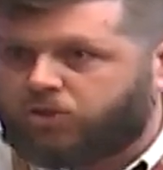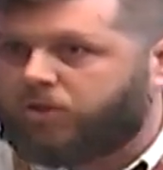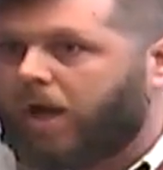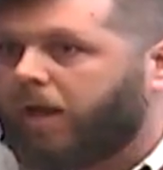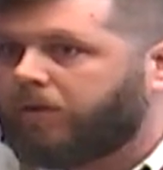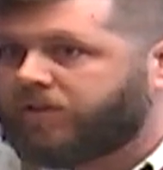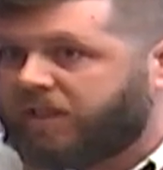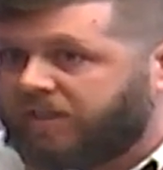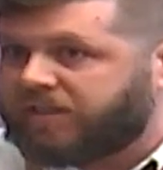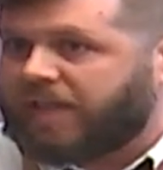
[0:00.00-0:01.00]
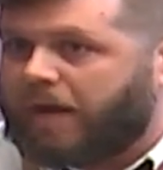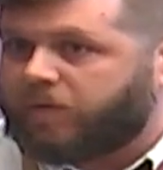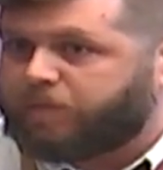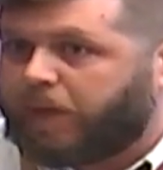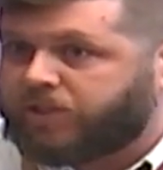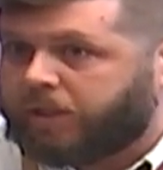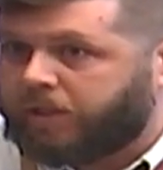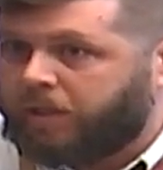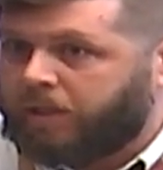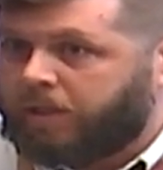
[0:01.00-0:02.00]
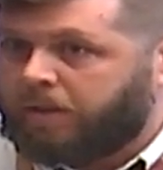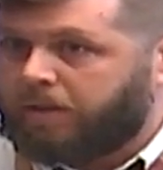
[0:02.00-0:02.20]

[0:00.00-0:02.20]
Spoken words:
extra dollars in this county's budget.